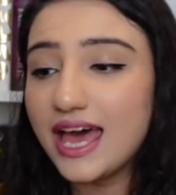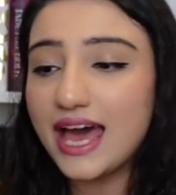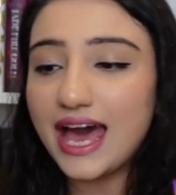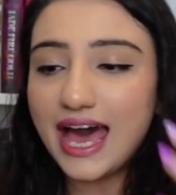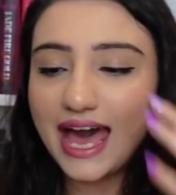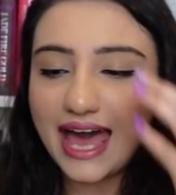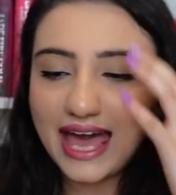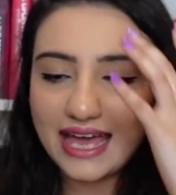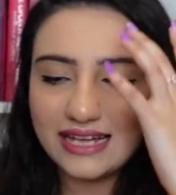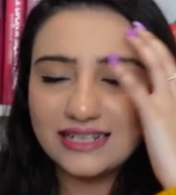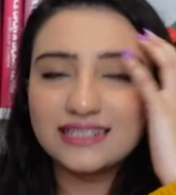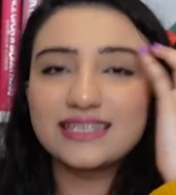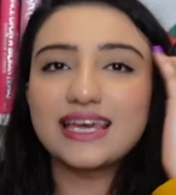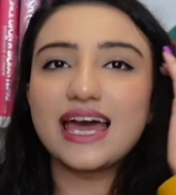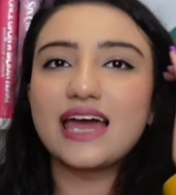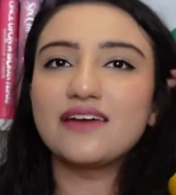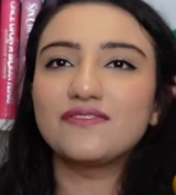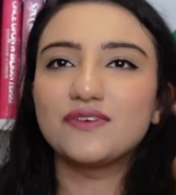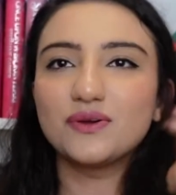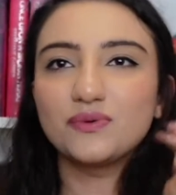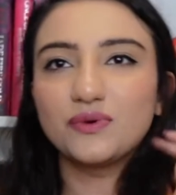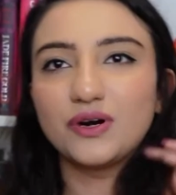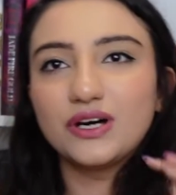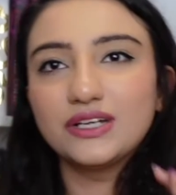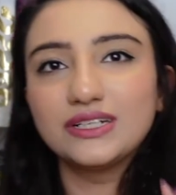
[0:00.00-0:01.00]
And
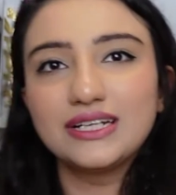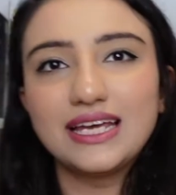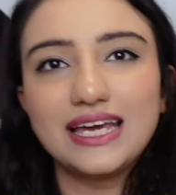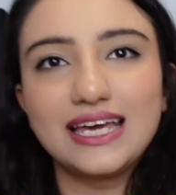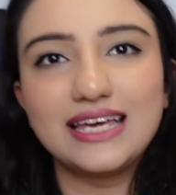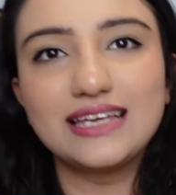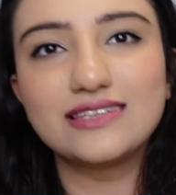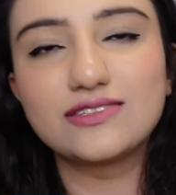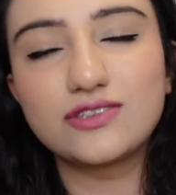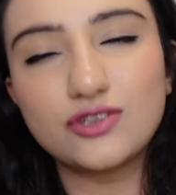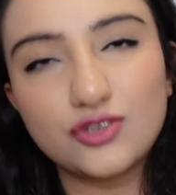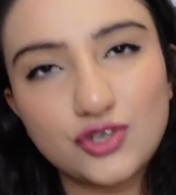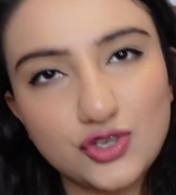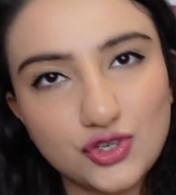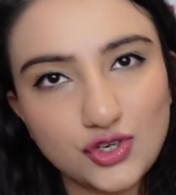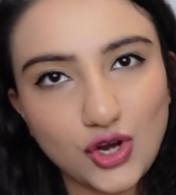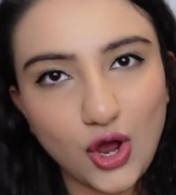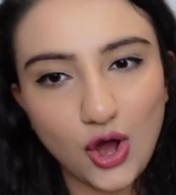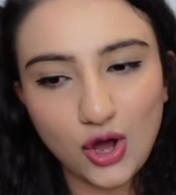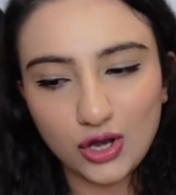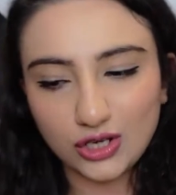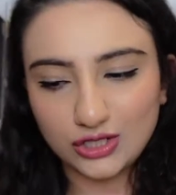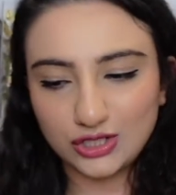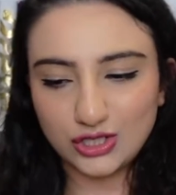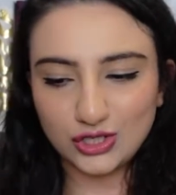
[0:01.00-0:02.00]
everyone is
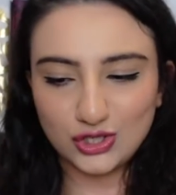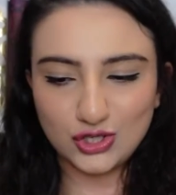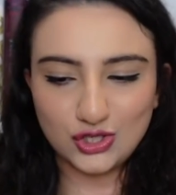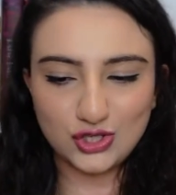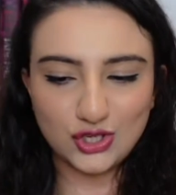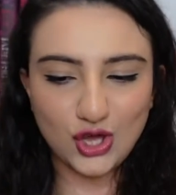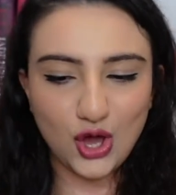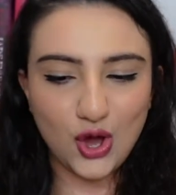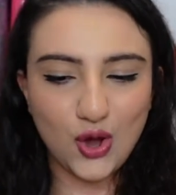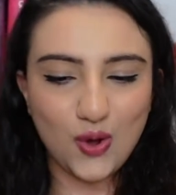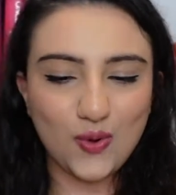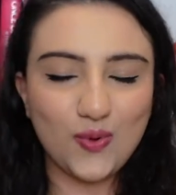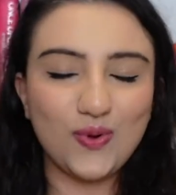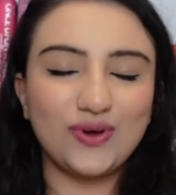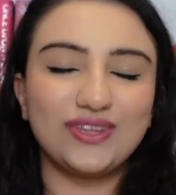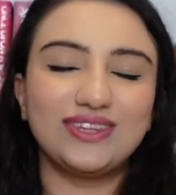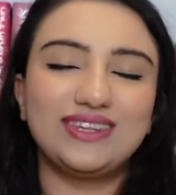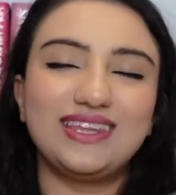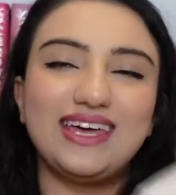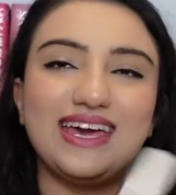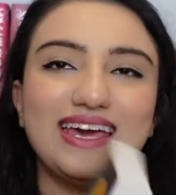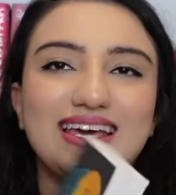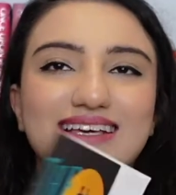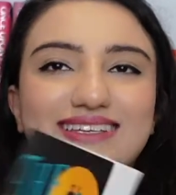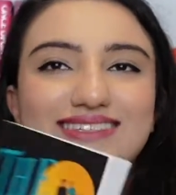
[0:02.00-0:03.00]
shocked. So
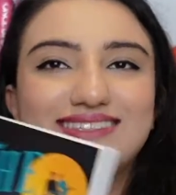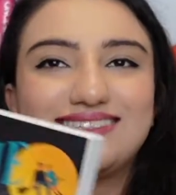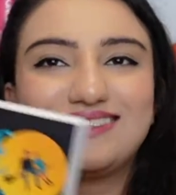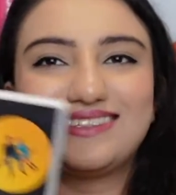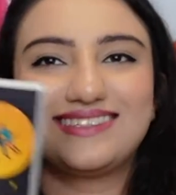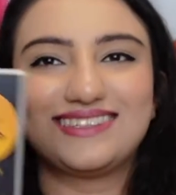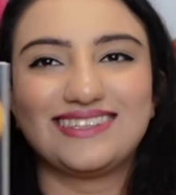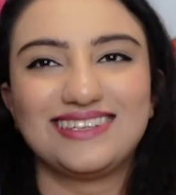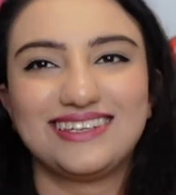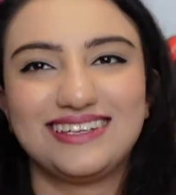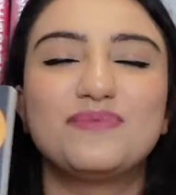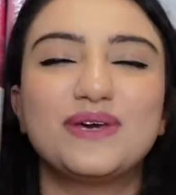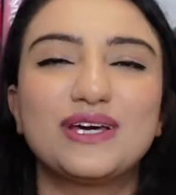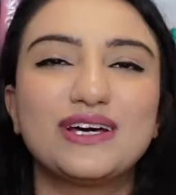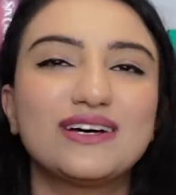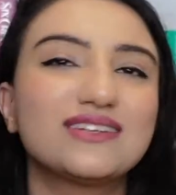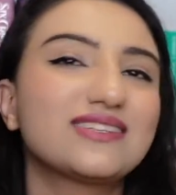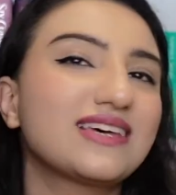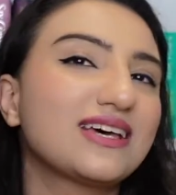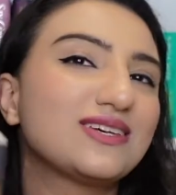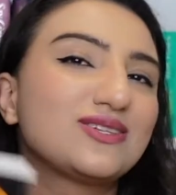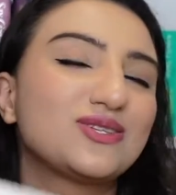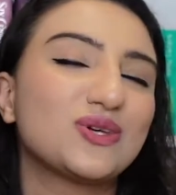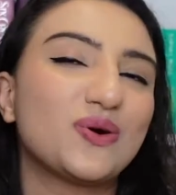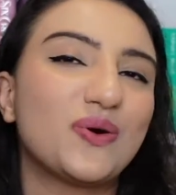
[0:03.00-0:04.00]
this, because
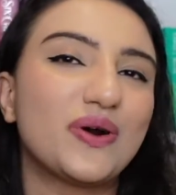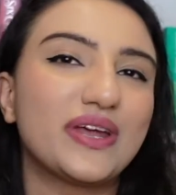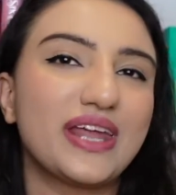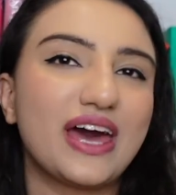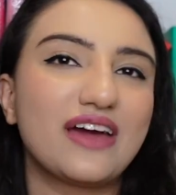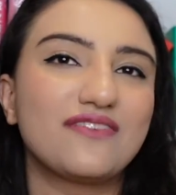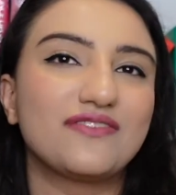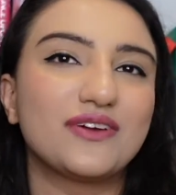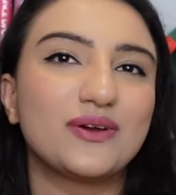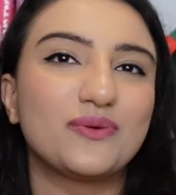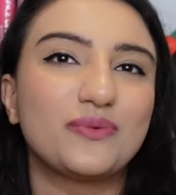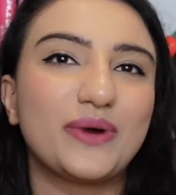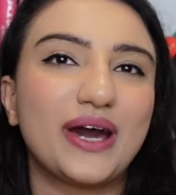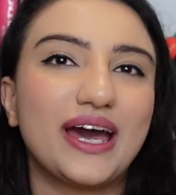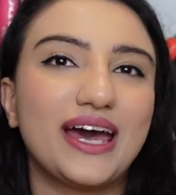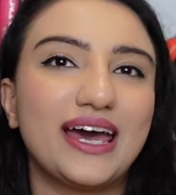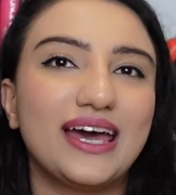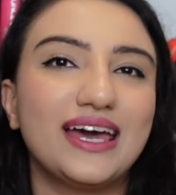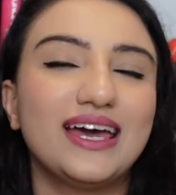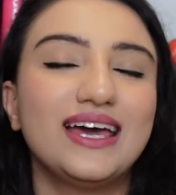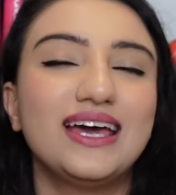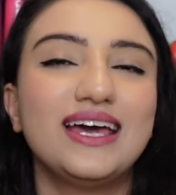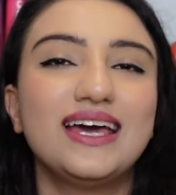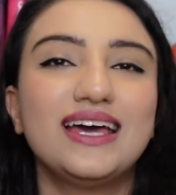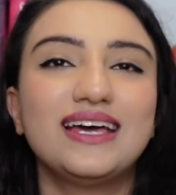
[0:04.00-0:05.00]
I saw it
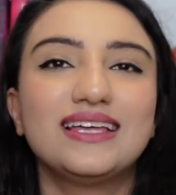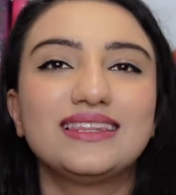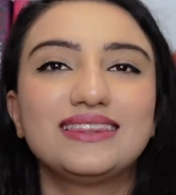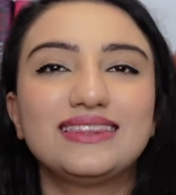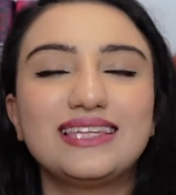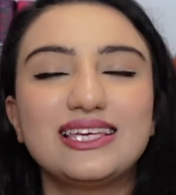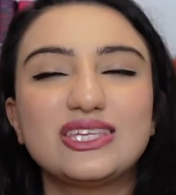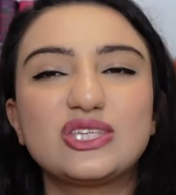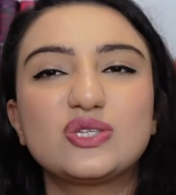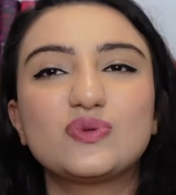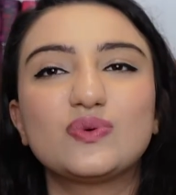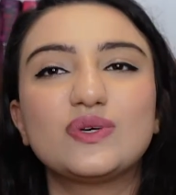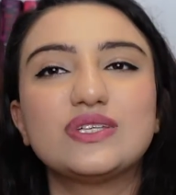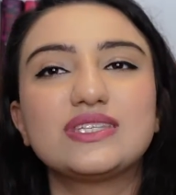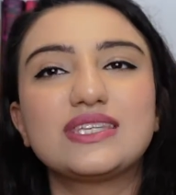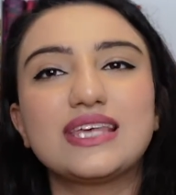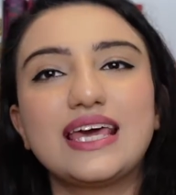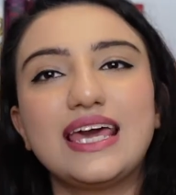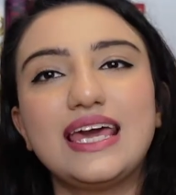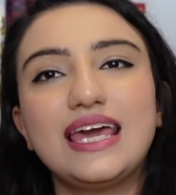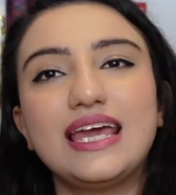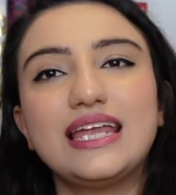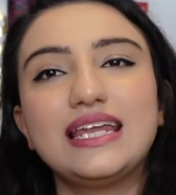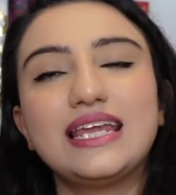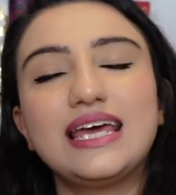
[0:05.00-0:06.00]
everywhere, this was
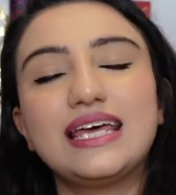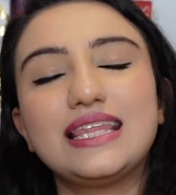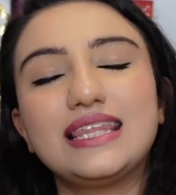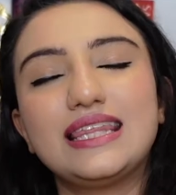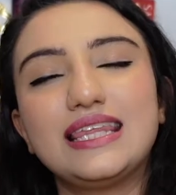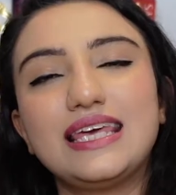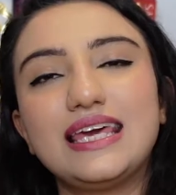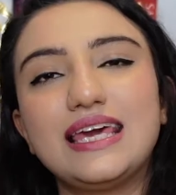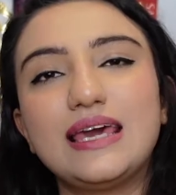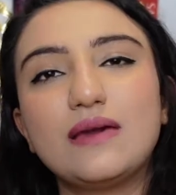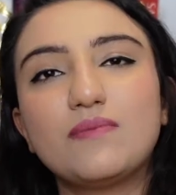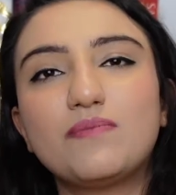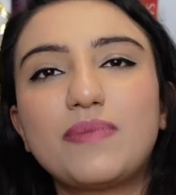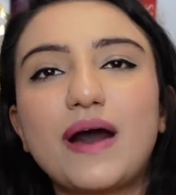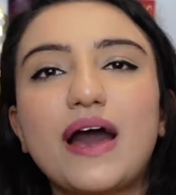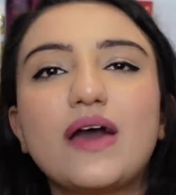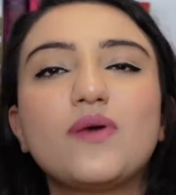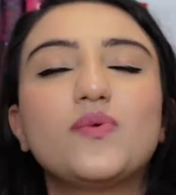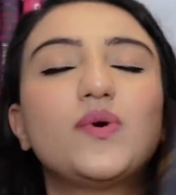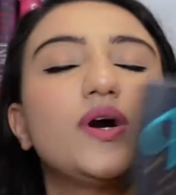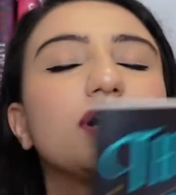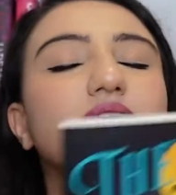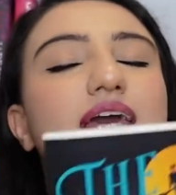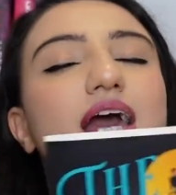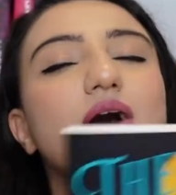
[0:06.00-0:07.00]
in the buy
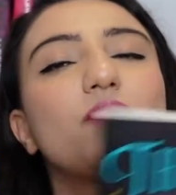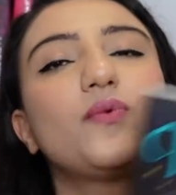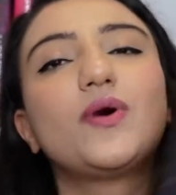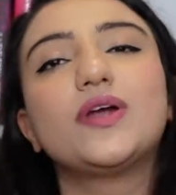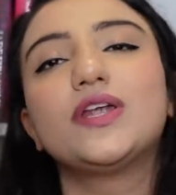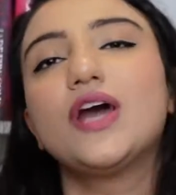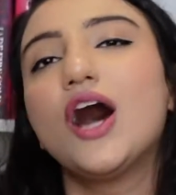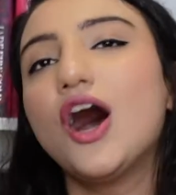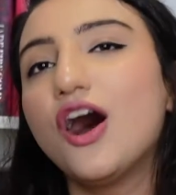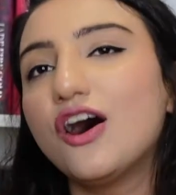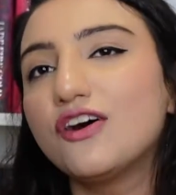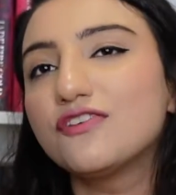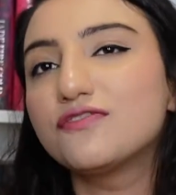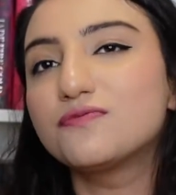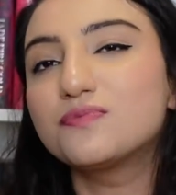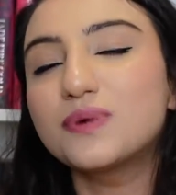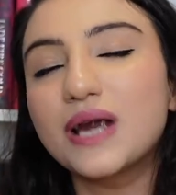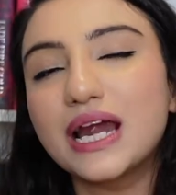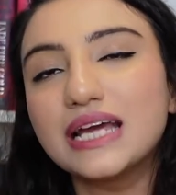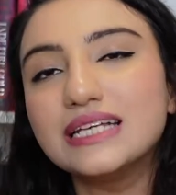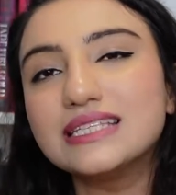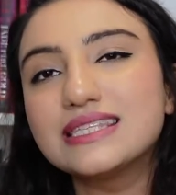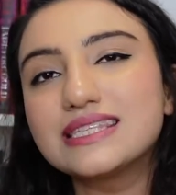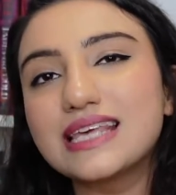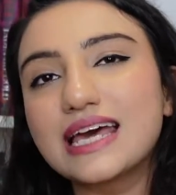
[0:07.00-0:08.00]
one get one half
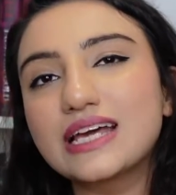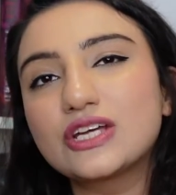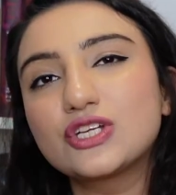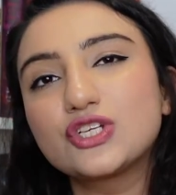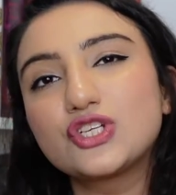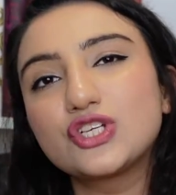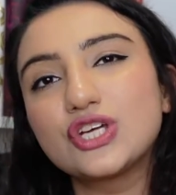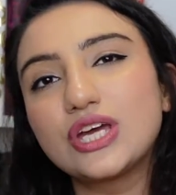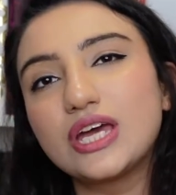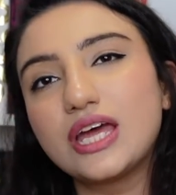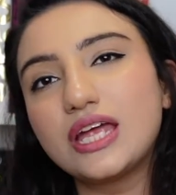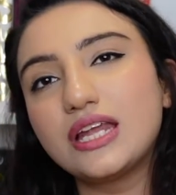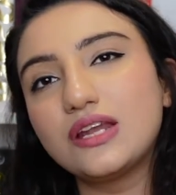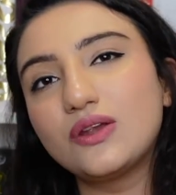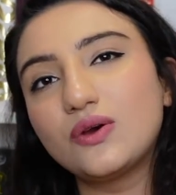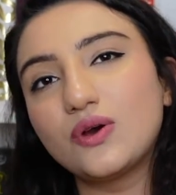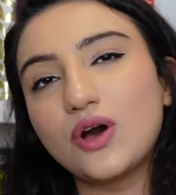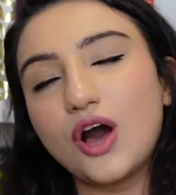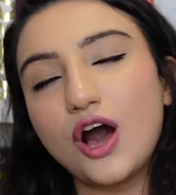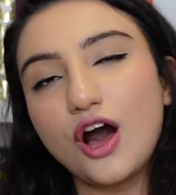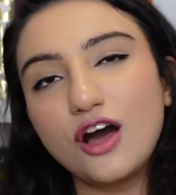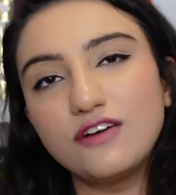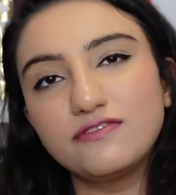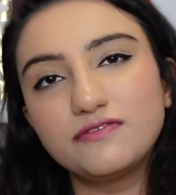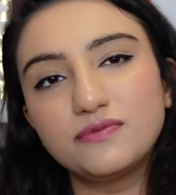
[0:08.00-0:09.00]
price section
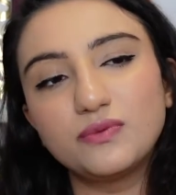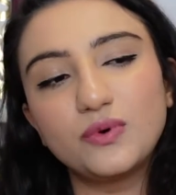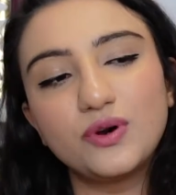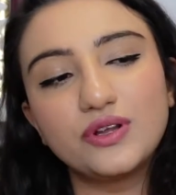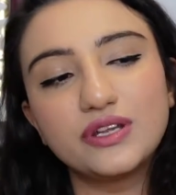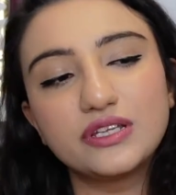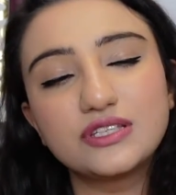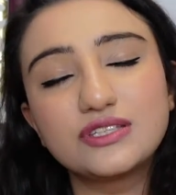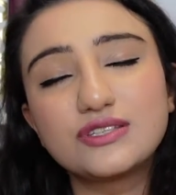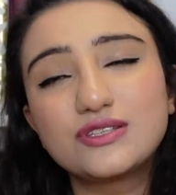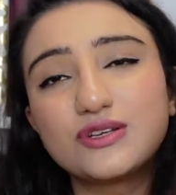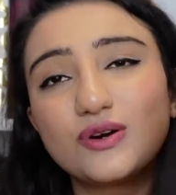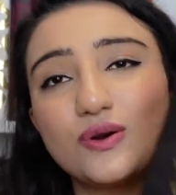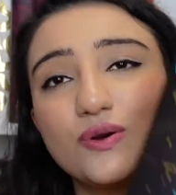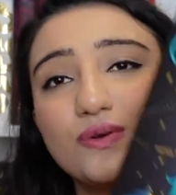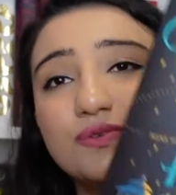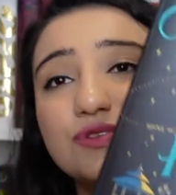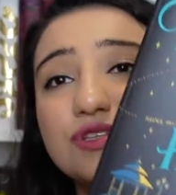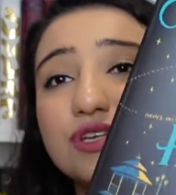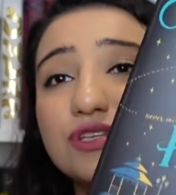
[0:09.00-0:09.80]
of Waterstones.